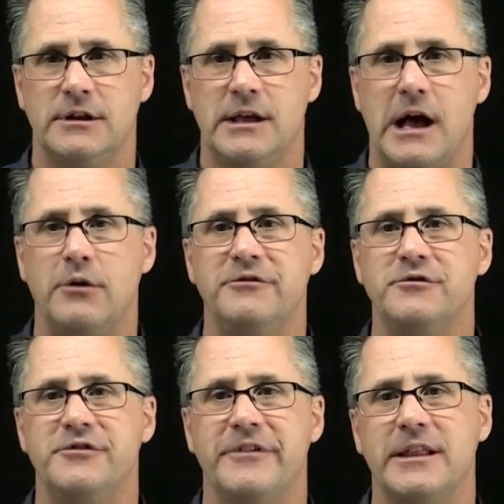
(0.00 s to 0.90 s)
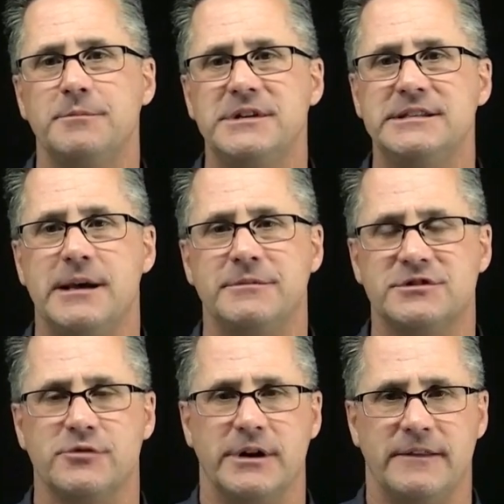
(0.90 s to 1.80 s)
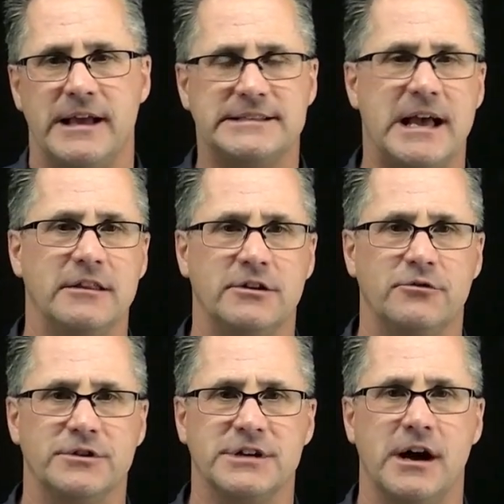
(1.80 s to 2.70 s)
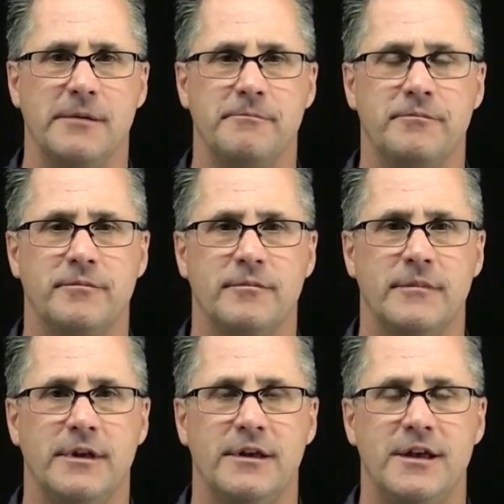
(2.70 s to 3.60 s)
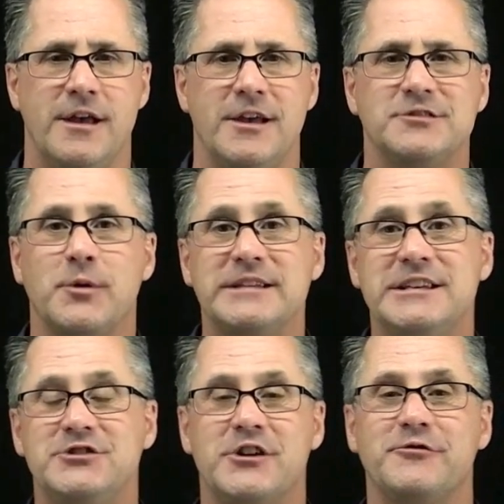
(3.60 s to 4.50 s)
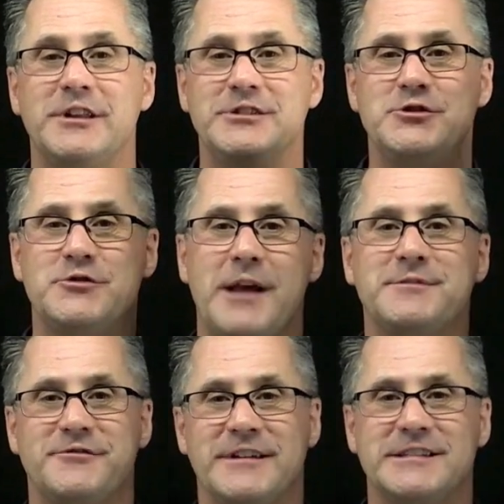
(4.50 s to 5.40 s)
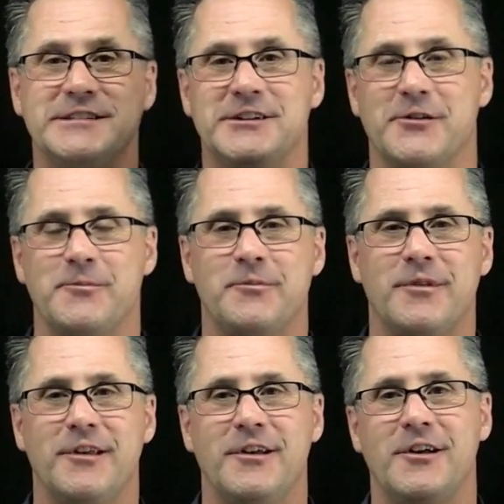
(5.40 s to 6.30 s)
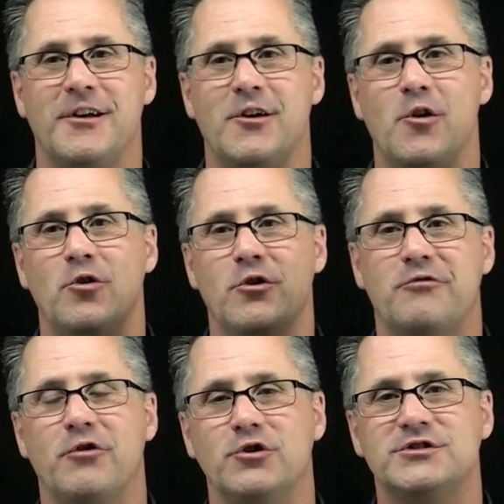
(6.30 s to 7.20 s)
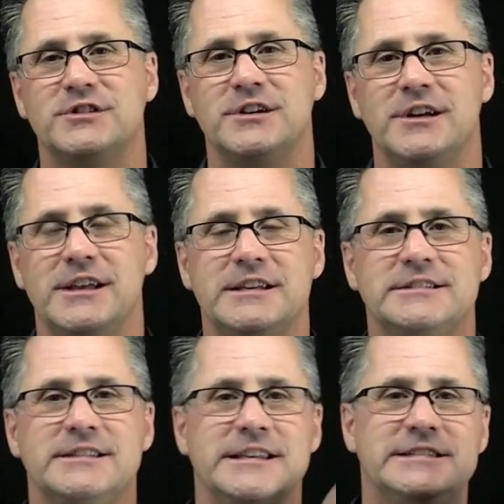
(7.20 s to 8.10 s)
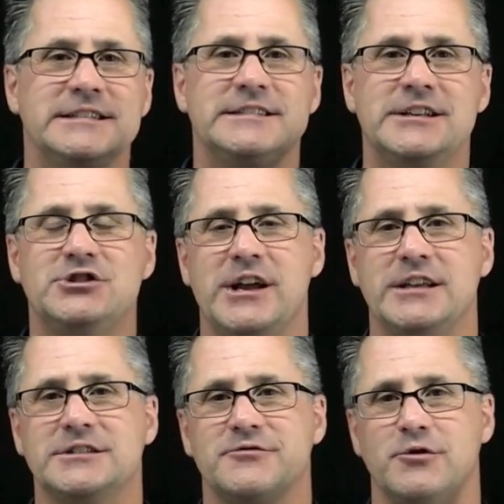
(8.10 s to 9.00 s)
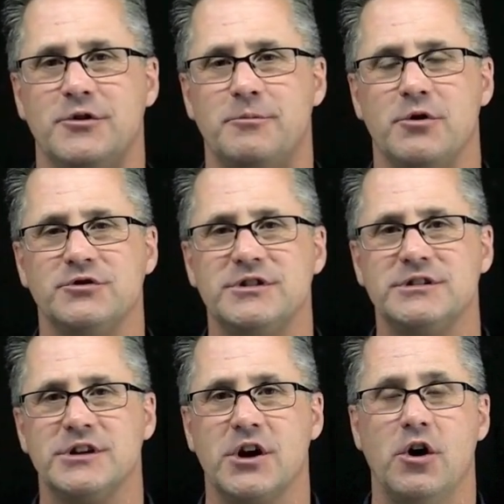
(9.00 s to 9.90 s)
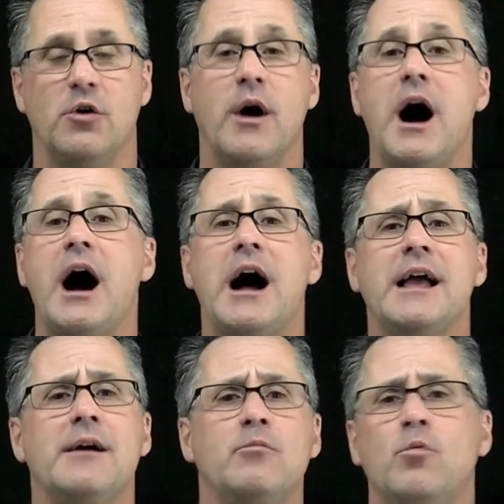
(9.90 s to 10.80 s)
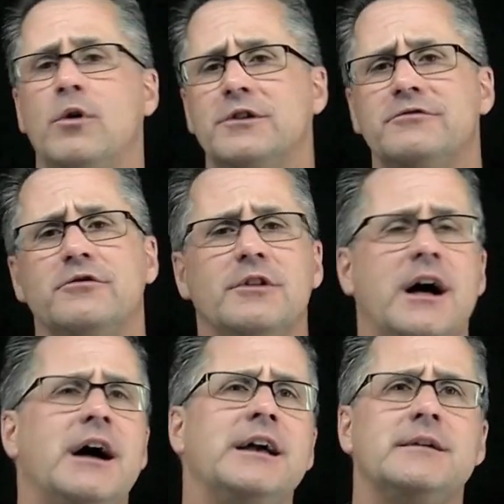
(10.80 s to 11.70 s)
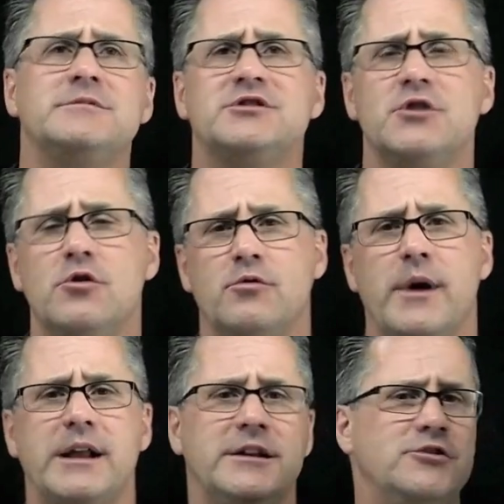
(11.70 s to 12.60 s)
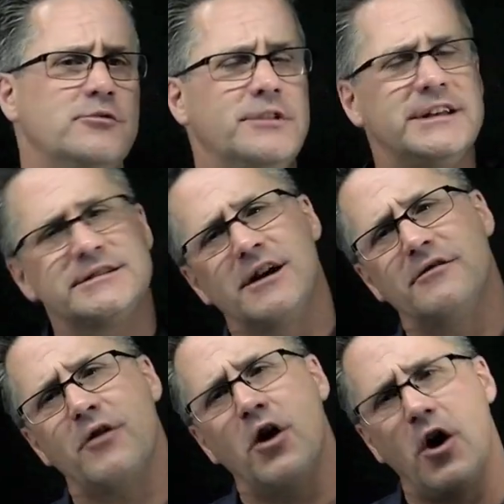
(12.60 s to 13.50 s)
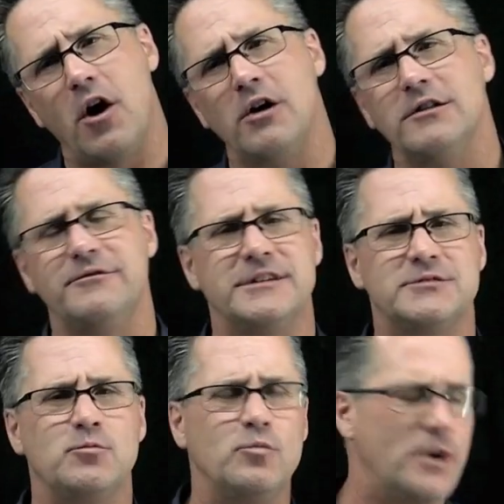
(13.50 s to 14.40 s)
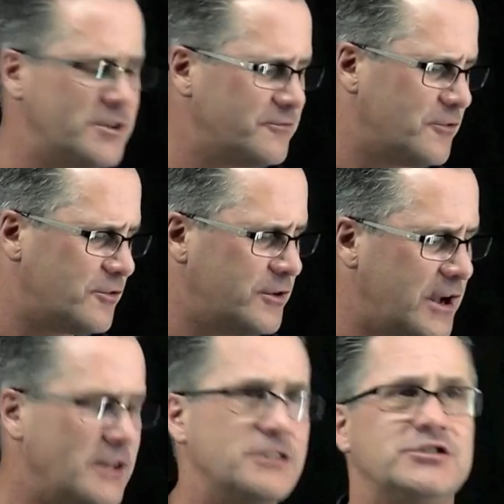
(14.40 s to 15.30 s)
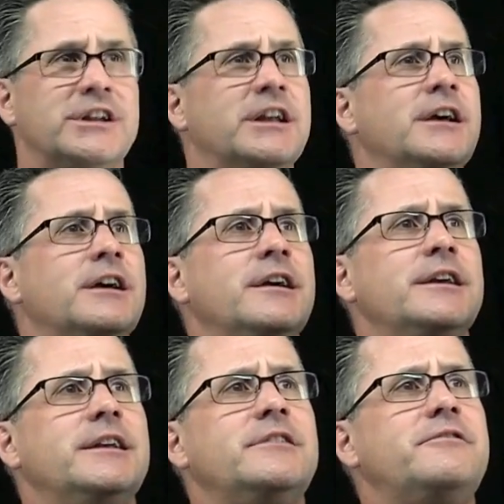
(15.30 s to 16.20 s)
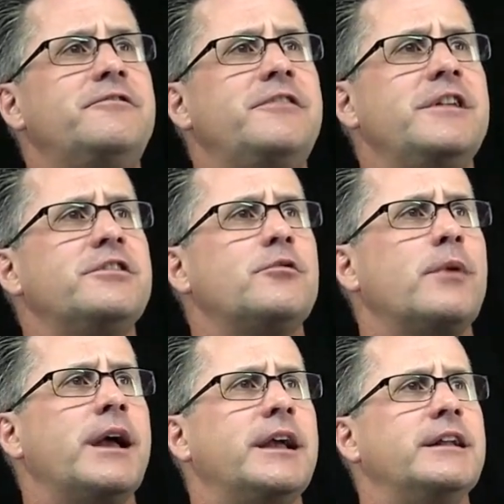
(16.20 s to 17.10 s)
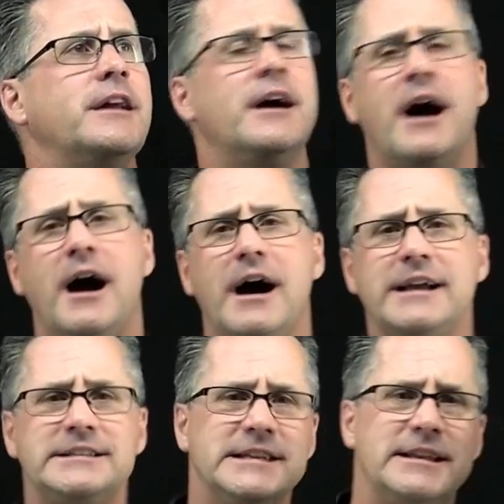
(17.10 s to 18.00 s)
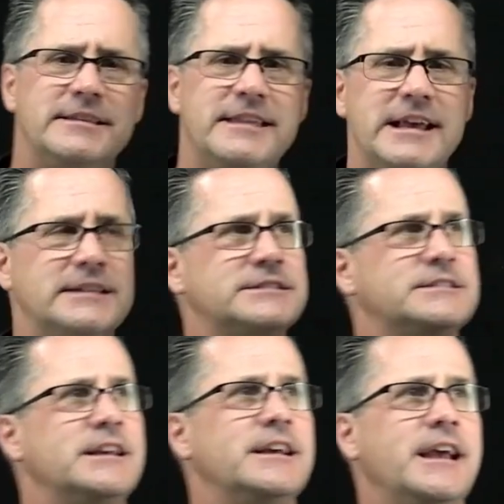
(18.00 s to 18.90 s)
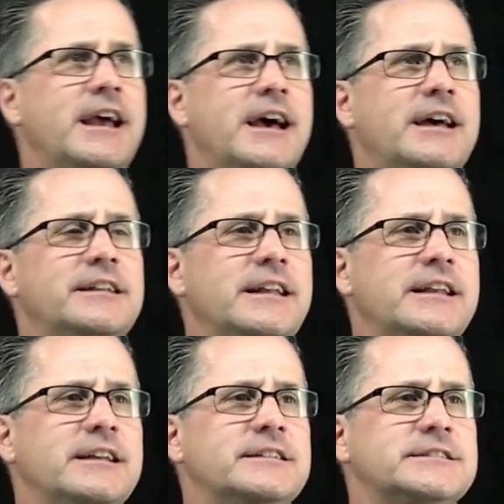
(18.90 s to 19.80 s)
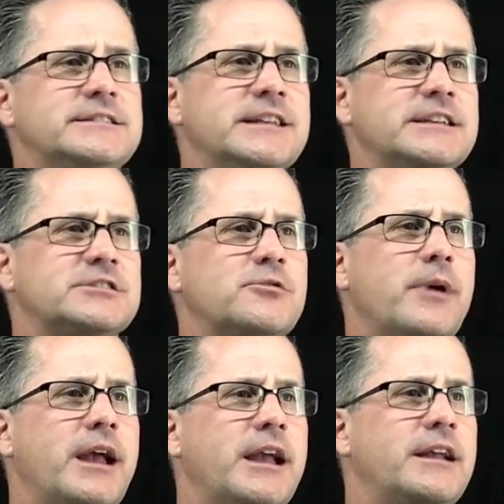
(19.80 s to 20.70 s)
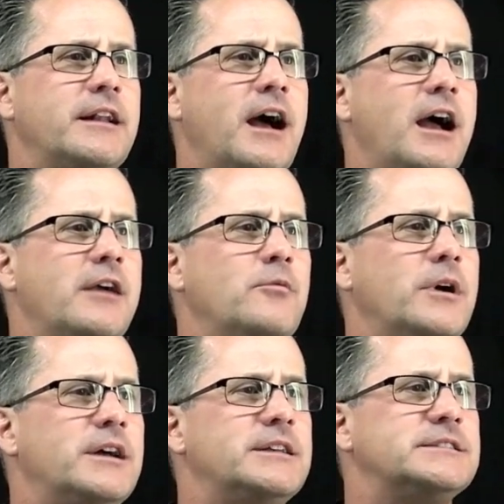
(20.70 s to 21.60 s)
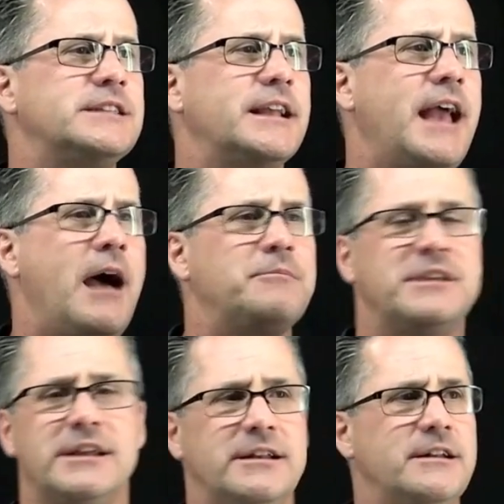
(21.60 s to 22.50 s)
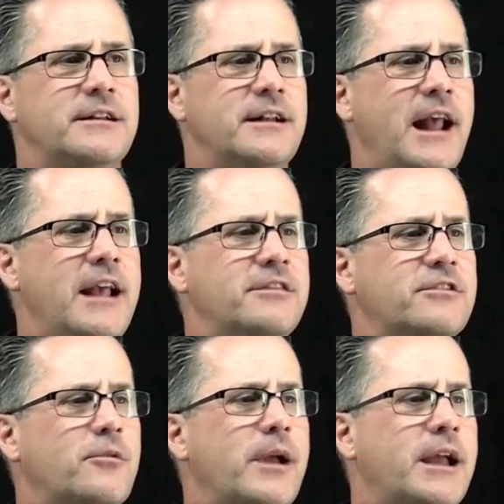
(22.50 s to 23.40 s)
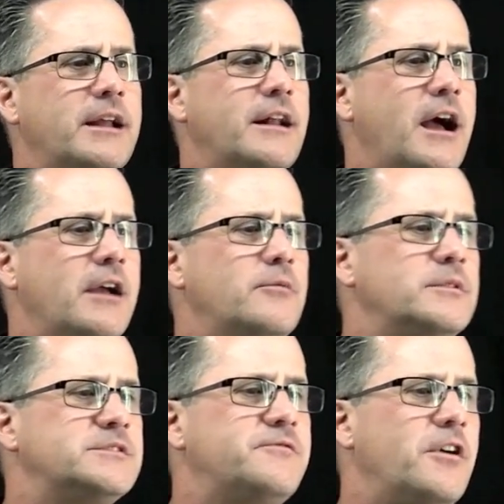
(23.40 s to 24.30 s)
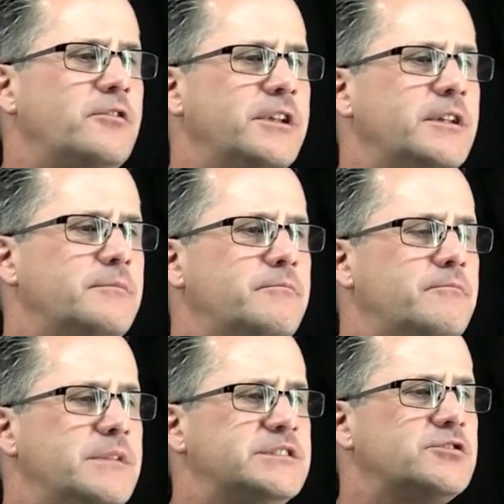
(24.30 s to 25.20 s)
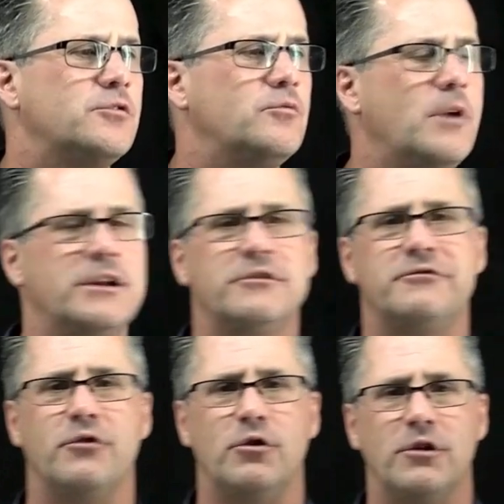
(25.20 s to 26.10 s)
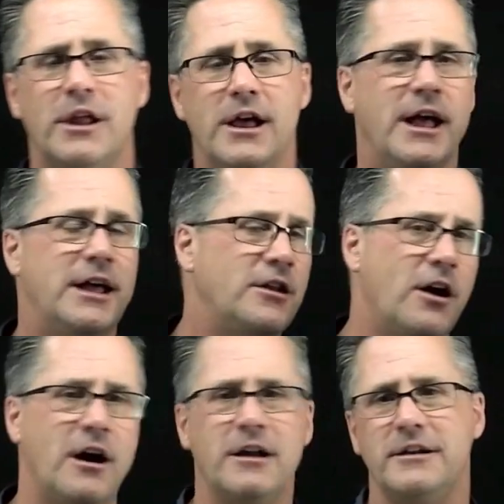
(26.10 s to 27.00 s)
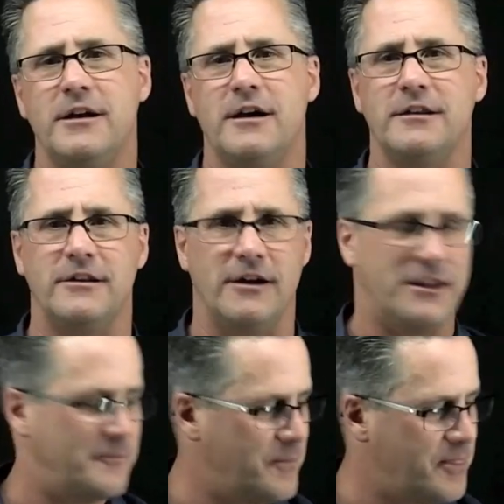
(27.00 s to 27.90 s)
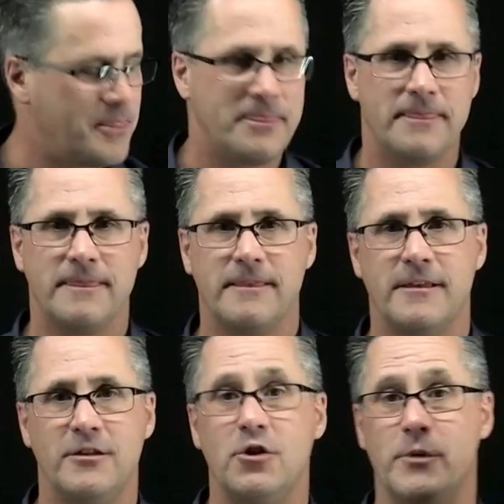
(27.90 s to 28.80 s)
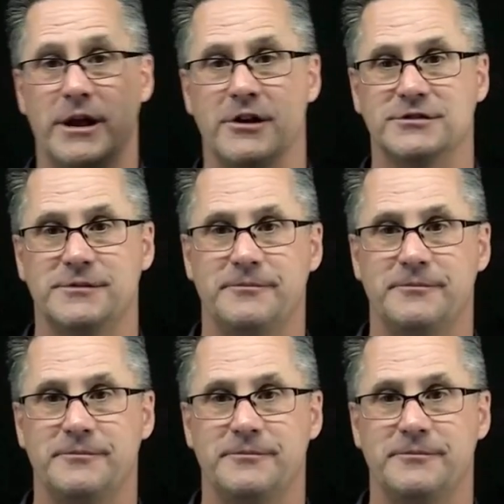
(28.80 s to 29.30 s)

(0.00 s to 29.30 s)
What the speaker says: How have you developed and demonstrated that talent over time? So I see generally two types of essays here. The first is, this is the chance for the person to go, I am wonderful, I am so great, and you list off all of this wonderful chronology. In 5th grade, I did this, and in 6th grade, I was the captain, and in 8th grade, I was voted Mr. Wonderful, and on and on and on. No one cares.